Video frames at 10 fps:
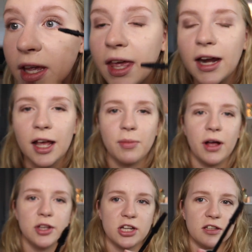Again, I
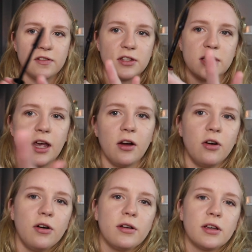apologize for this
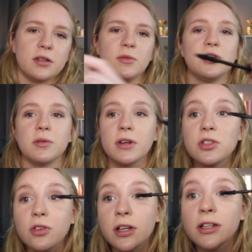angle because I'm using my
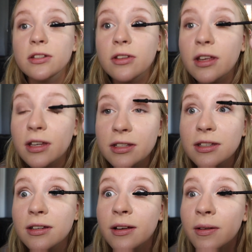screen to do this.